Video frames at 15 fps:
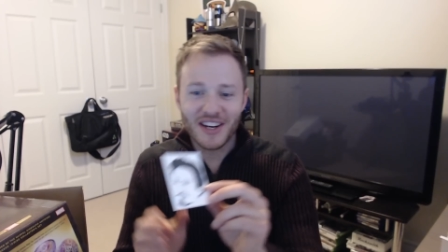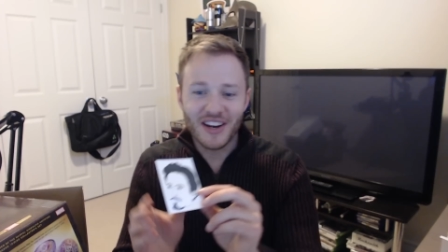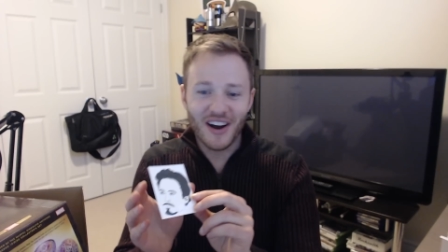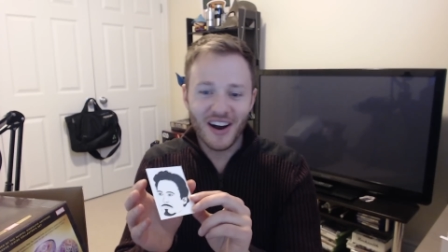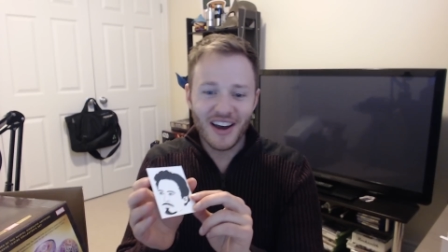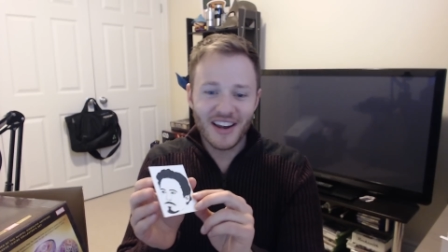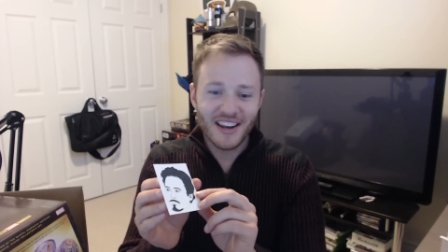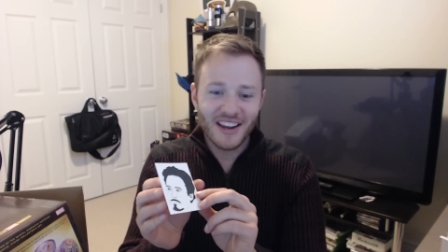
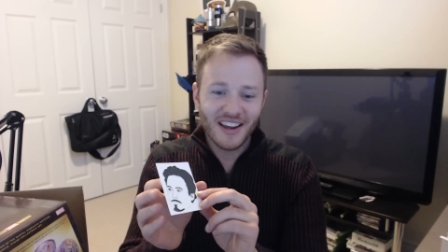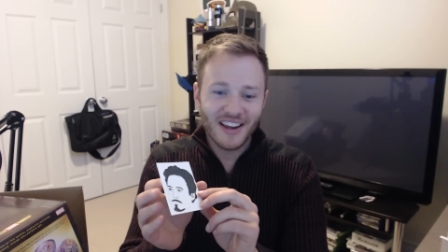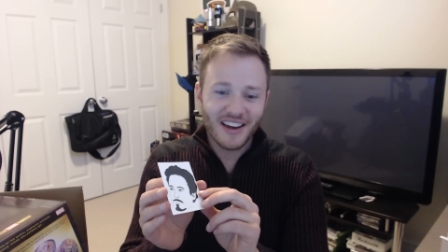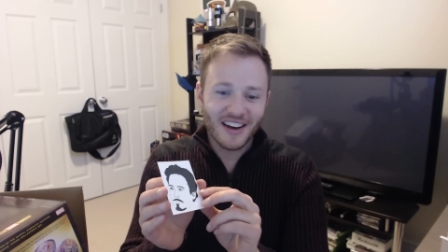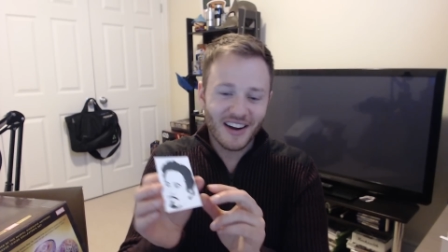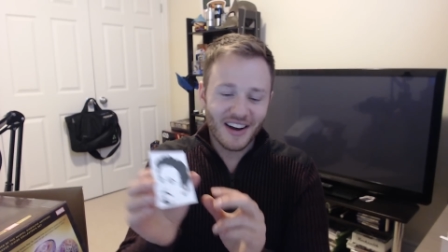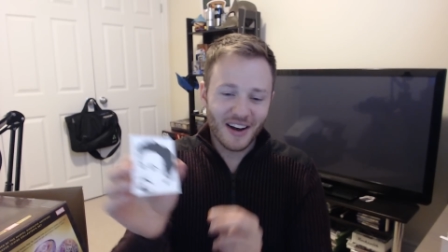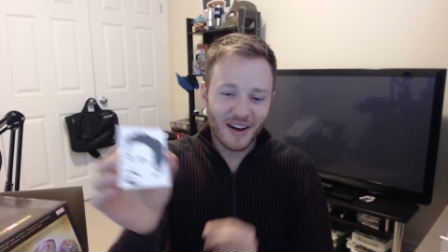nod.
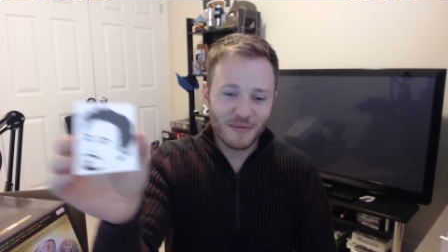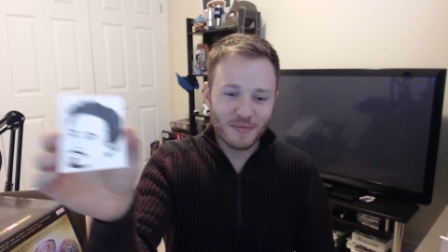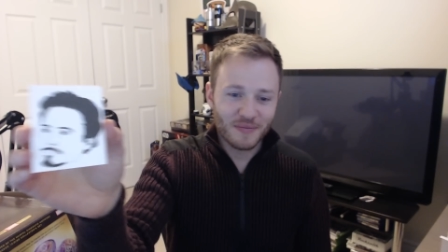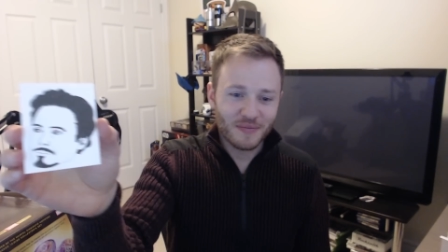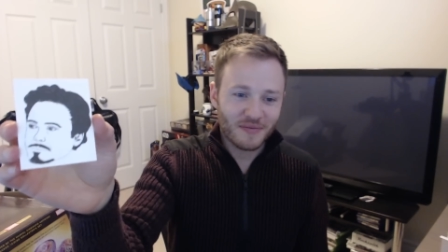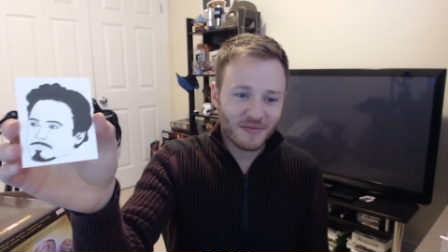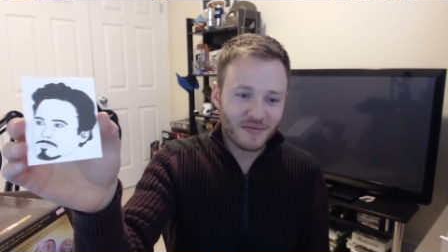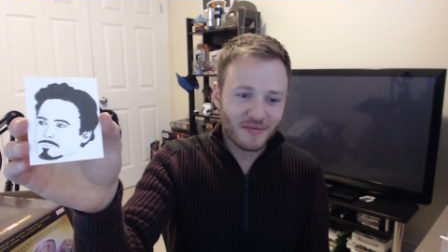
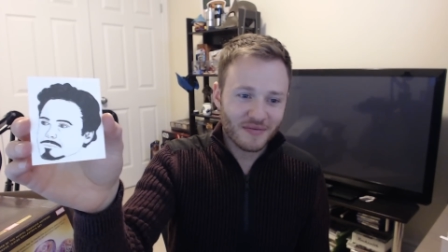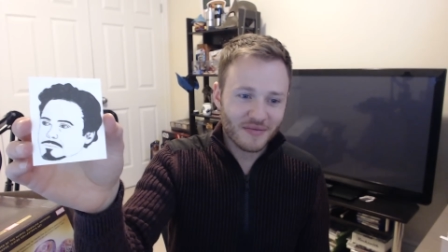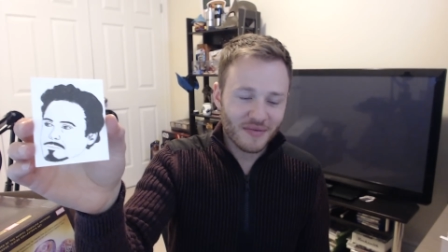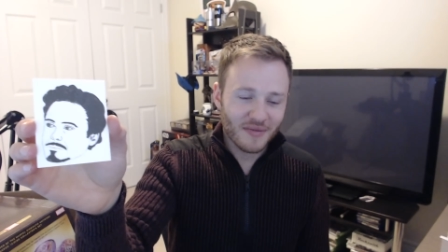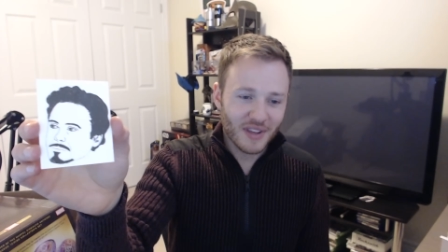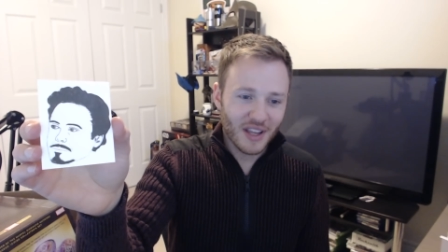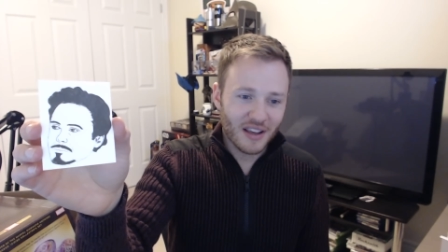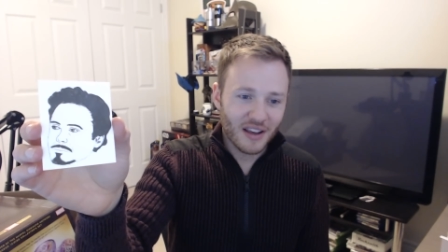Um,
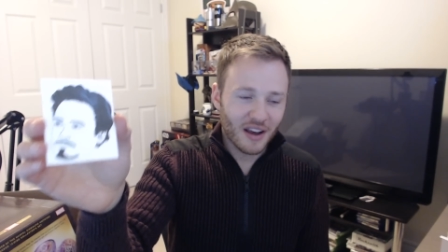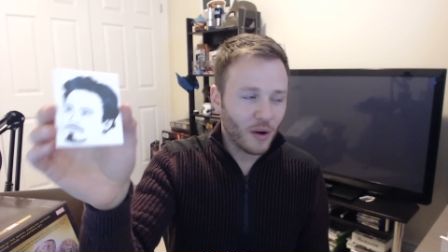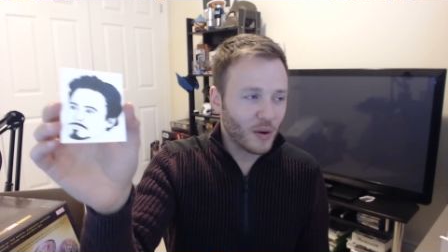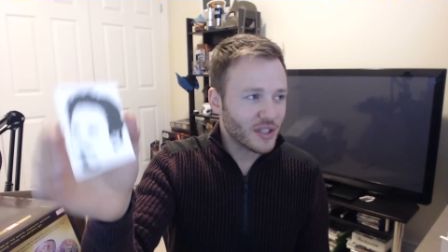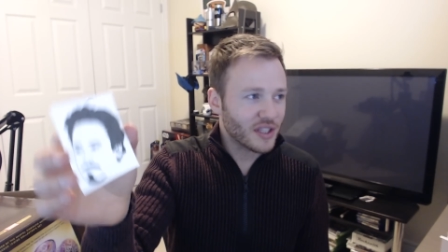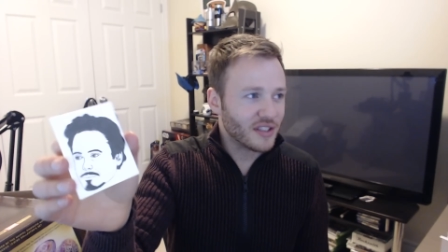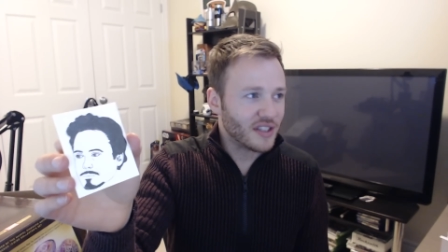oh, what's his